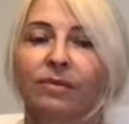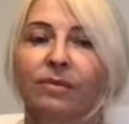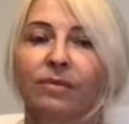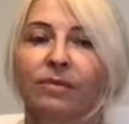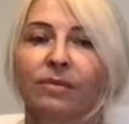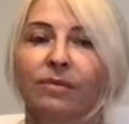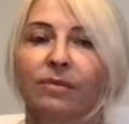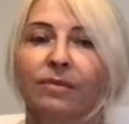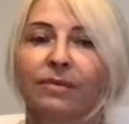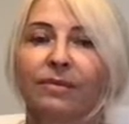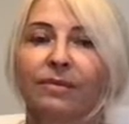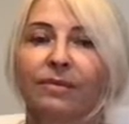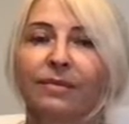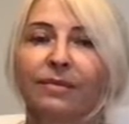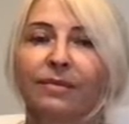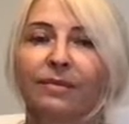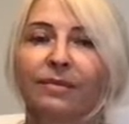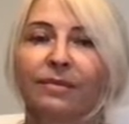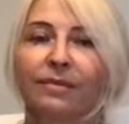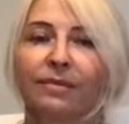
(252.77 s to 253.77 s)

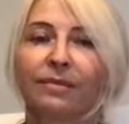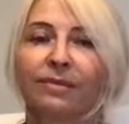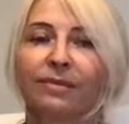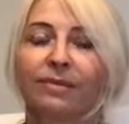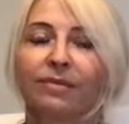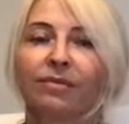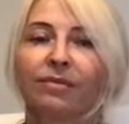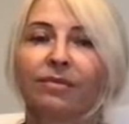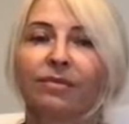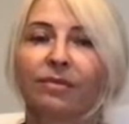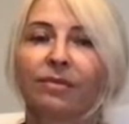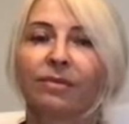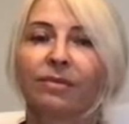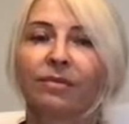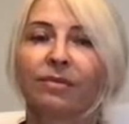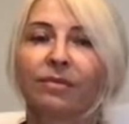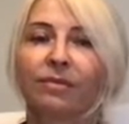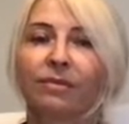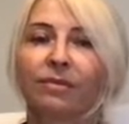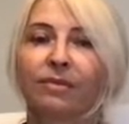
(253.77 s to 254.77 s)

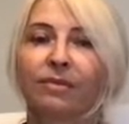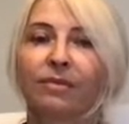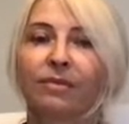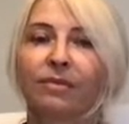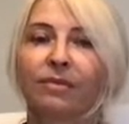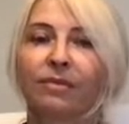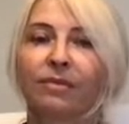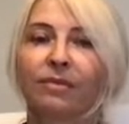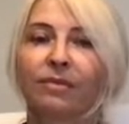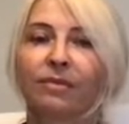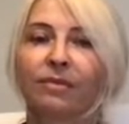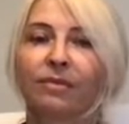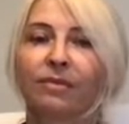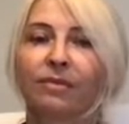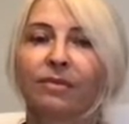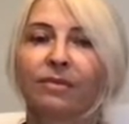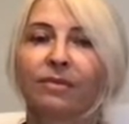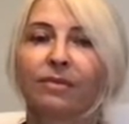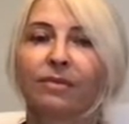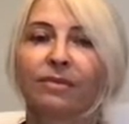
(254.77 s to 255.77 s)

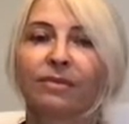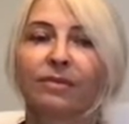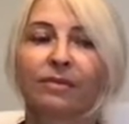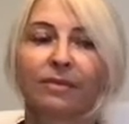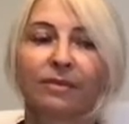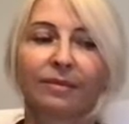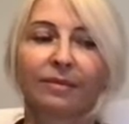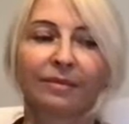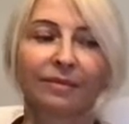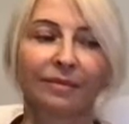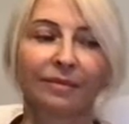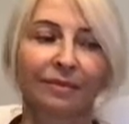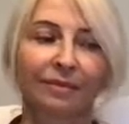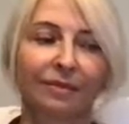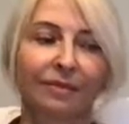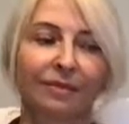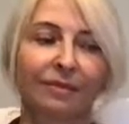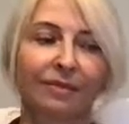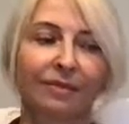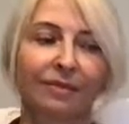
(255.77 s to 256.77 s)

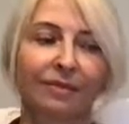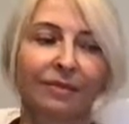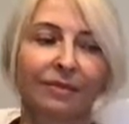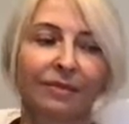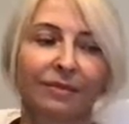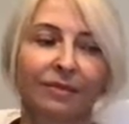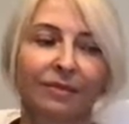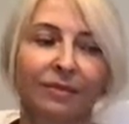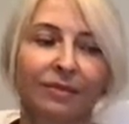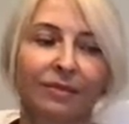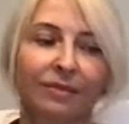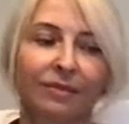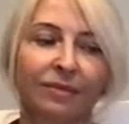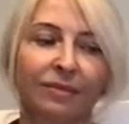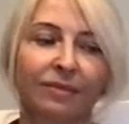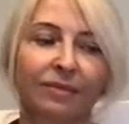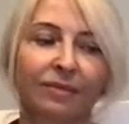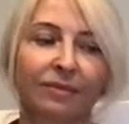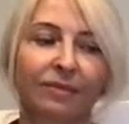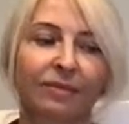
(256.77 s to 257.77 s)

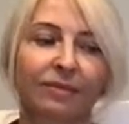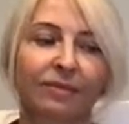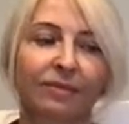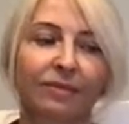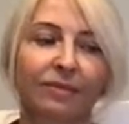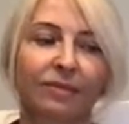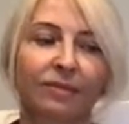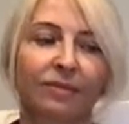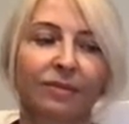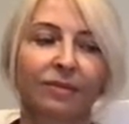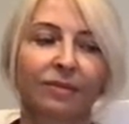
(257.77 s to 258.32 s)
This person isn't speaking.